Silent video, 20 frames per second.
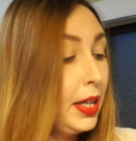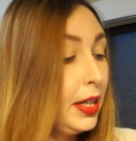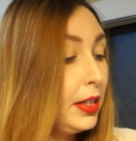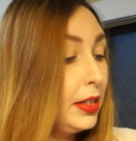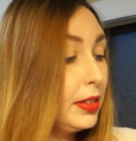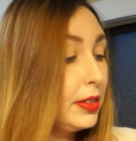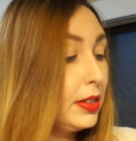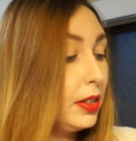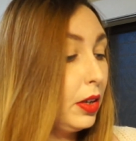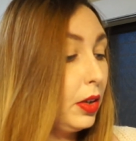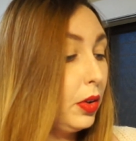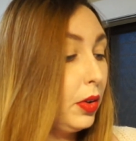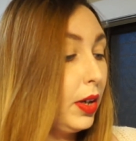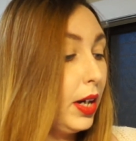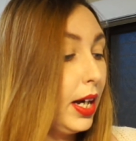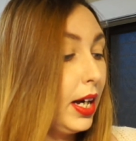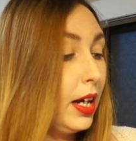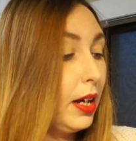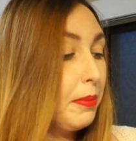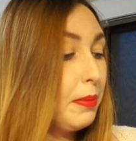So
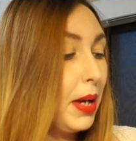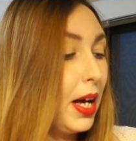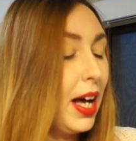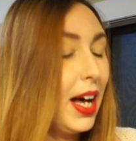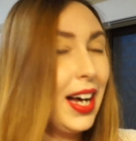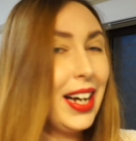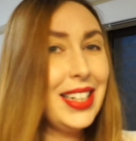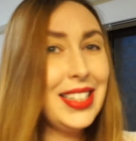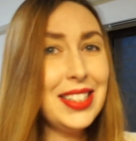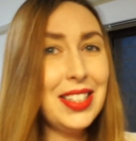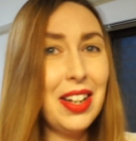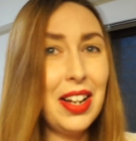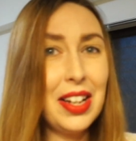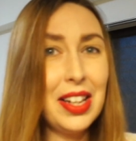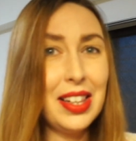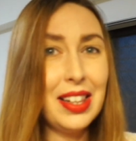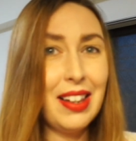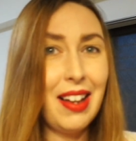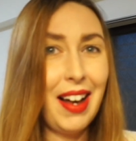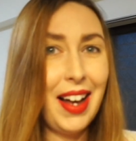I saw a
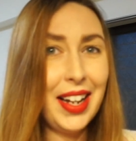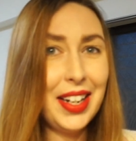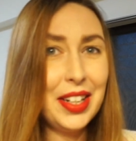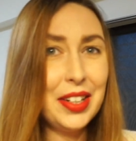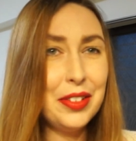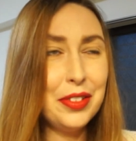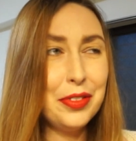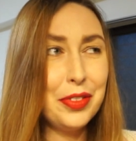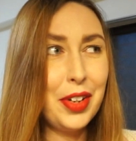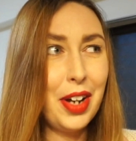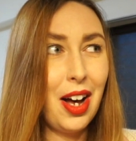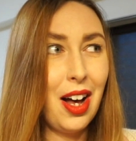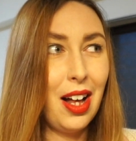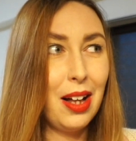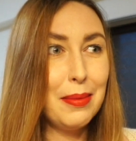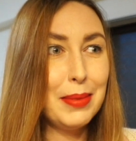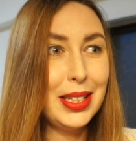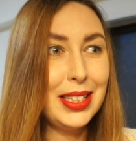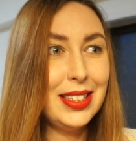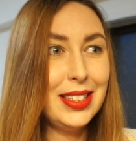lot of
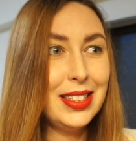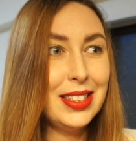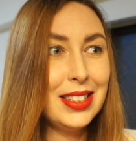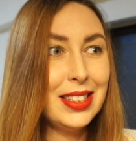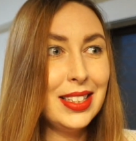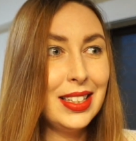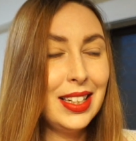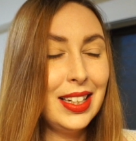comments